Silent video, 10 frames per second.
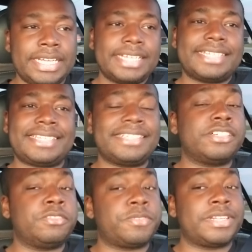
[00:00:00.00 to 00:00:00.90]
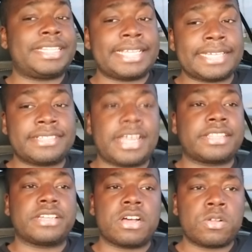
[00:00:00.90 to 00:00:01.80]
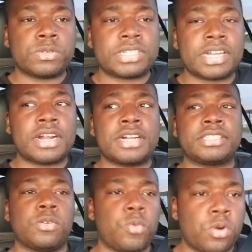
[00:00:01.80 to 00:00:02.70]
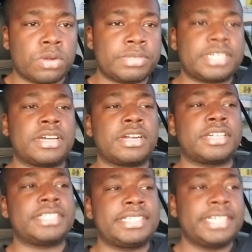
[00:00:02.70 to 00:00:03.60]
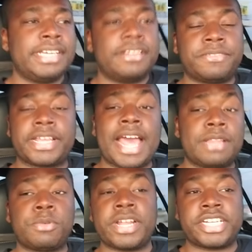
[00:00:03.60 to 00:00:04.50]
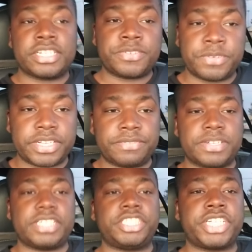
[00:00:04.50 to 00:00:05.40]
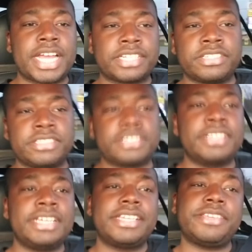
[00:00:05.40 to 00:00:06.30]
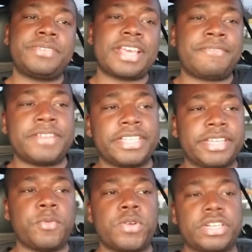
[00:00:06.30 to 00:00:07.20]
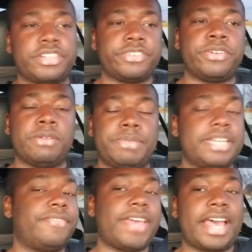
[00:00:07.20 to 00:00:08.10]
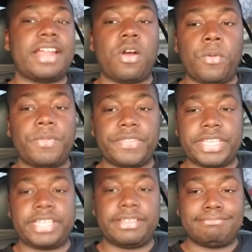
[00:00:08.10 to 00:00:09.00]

still, for the things like the cold start, the warm starts, for calibrations for different injectors, you definitely want to do a bit of that on the